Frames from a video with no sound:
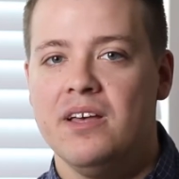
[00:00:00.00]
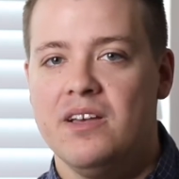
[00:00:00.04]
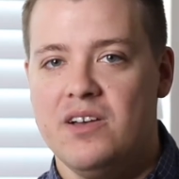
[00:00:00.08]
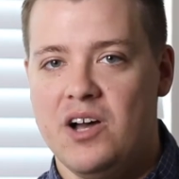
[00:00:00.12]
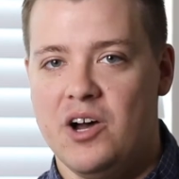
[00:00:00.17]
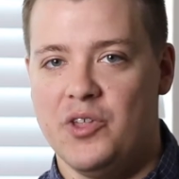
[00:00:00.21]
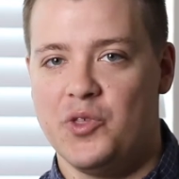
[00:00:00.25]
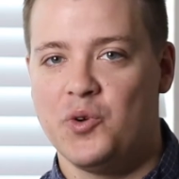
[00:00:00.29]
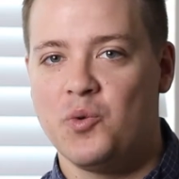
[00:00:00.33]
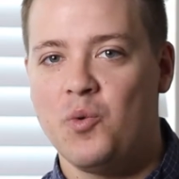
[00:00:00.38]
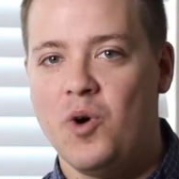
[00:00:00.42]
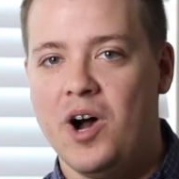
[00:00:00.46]

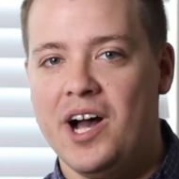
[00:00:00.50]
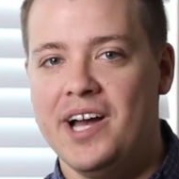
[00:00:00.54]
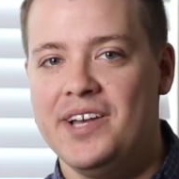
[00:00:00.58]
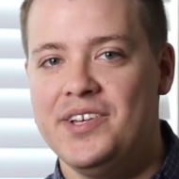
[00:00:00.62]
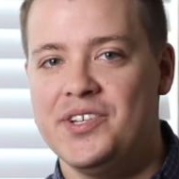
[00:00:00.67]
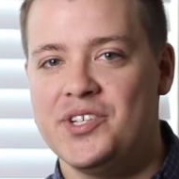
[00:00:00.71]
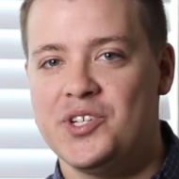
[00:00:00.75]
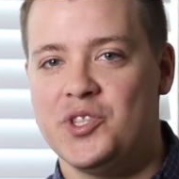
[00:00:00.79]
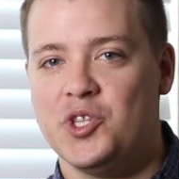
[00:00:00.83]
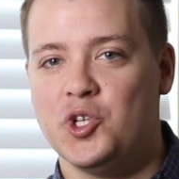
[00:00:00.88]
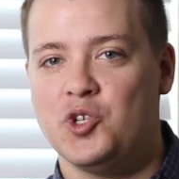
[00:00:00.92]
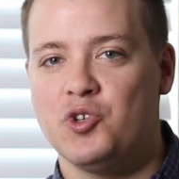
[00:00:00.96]

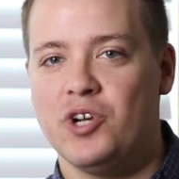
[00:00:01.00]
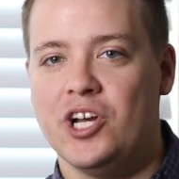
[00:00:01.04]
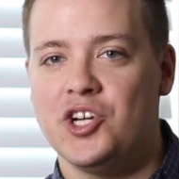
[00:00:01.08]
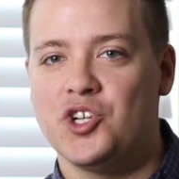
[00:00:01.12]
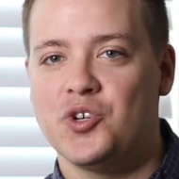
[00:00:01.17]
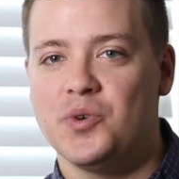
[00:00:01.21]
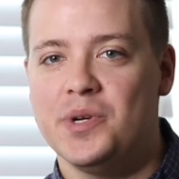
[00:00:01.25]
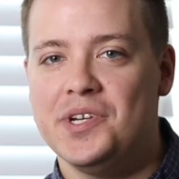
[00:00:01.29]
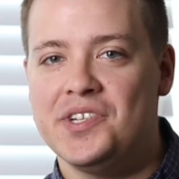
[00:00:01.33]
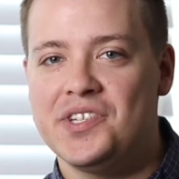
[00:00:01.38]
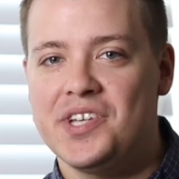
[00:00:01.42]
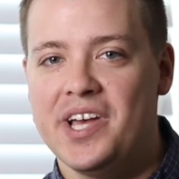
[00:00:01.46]
Otherwise, the
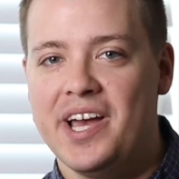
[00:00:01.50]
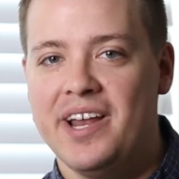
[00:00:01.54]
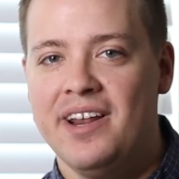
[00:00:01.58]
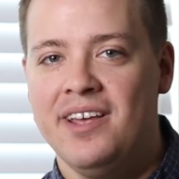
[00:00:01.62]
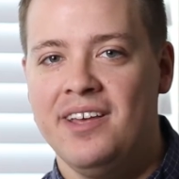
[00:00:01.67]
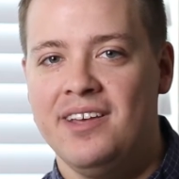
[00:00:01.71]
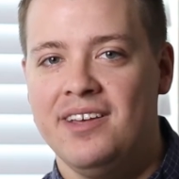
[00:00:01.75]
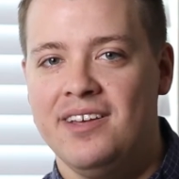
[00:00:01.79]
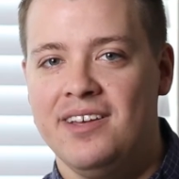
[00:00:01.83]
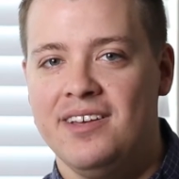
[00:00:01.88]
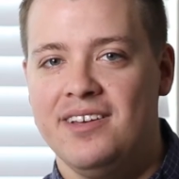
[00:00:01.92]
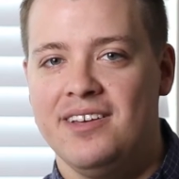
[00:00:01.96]
Treasury
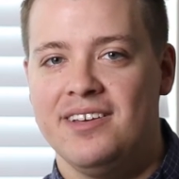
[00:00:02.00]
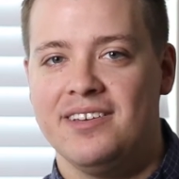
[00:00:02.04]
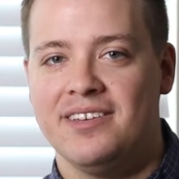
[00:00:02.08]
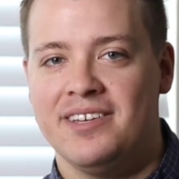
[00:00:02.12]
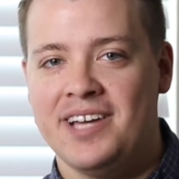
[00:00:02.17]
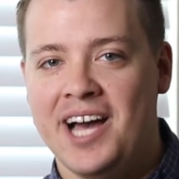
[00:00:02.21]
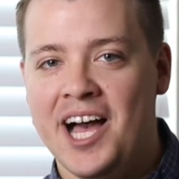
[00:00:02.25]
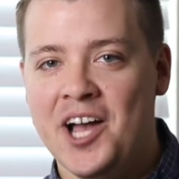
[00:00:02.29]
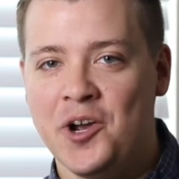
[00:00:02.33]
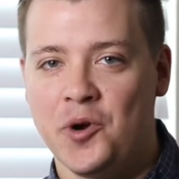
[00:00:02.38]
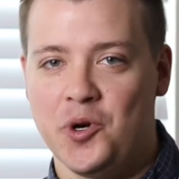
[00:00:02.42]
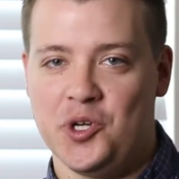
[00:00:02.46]
said,
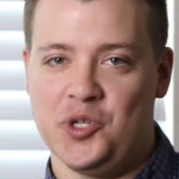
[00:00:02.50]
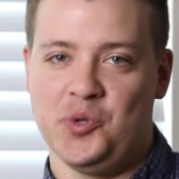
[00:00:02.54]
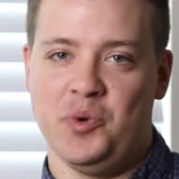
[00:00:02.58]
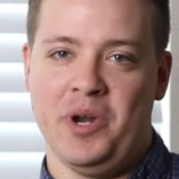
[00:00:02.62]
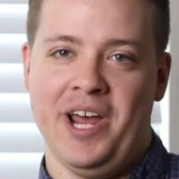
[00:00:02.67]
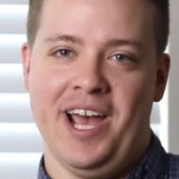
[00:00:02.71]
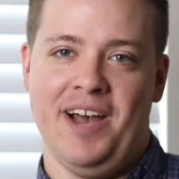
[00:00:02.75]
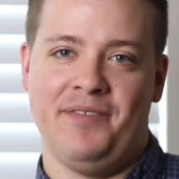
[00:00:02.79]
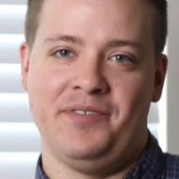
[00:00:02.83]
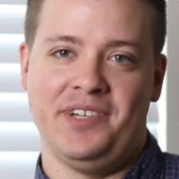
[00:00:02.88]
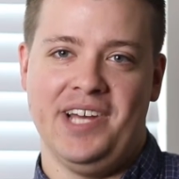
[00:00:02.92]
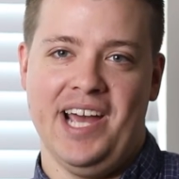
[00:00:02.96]
Congress would
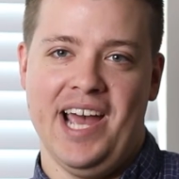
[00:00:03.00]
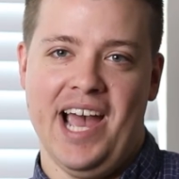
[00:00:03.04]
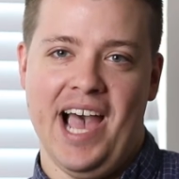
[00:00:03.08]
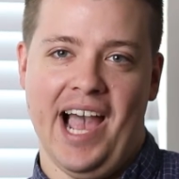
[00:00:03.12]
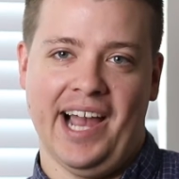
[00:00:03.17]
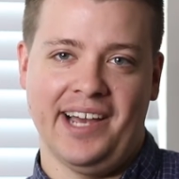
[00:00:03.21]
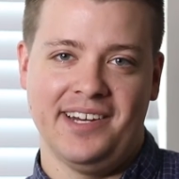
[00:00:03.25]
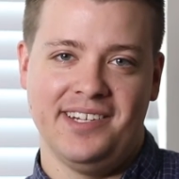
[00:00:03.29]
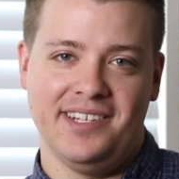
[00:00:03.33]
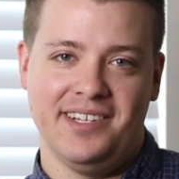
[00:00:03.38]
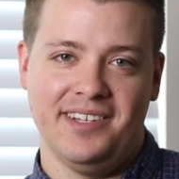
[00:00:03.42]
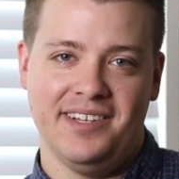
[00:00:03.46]
have to
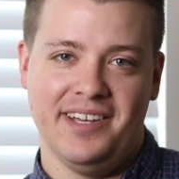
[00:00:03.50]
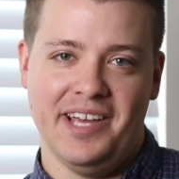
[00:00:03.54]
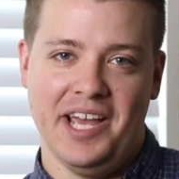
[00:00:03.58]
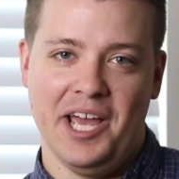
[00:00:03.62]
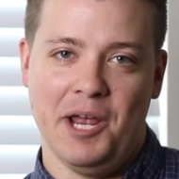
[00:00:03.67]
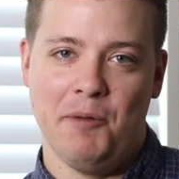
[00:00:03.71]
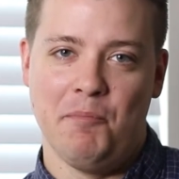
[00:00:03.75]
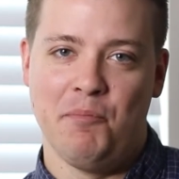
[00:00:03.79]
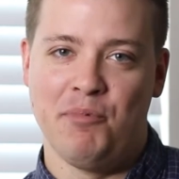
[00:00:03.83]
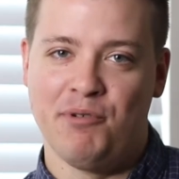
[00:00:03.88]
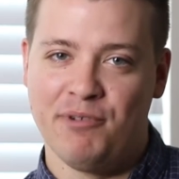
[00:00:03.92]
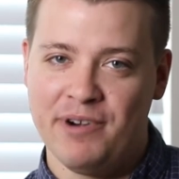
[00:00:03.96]
act
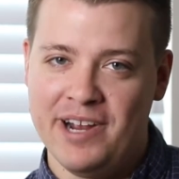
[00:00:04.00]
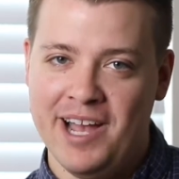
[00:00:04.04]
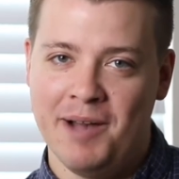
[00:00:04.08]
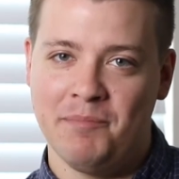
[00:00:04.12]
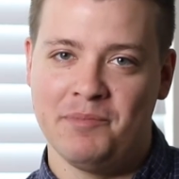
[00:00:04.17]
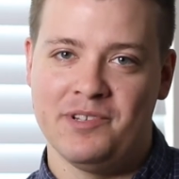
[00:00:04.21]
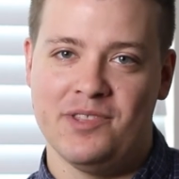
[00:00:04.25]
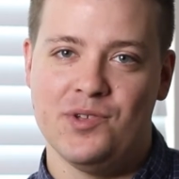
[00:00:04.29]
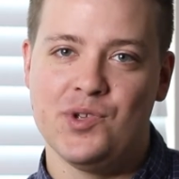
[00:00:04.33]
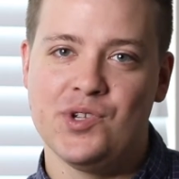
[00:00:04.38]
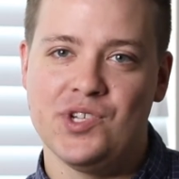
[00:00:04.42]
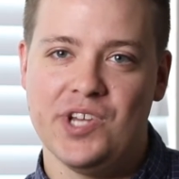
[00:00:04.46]
and
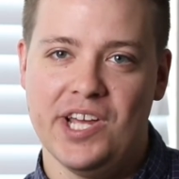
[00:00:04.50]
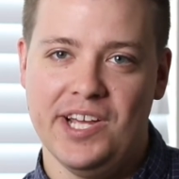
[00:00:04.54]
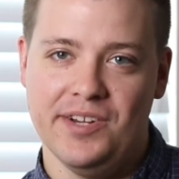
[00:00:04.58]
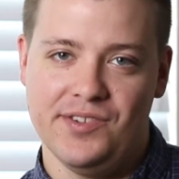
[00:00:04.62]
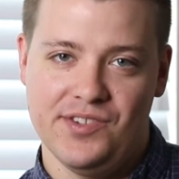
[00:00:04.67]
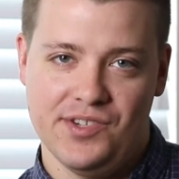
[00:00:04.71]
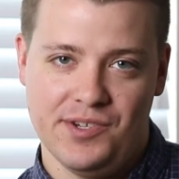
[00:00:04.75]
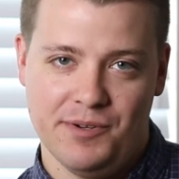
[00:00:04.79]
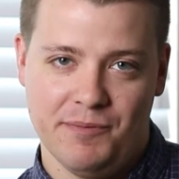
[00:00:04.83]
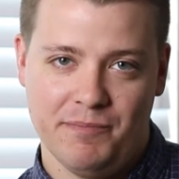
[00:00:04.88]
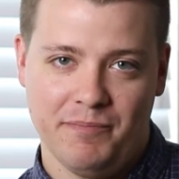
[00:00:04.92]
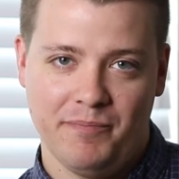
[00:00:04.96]
preempt the
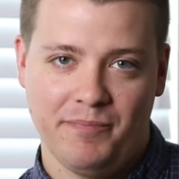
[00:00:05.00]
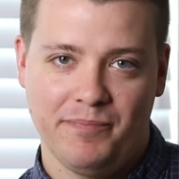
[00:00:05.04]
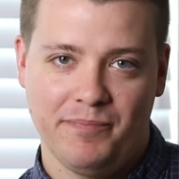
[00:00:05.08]
states.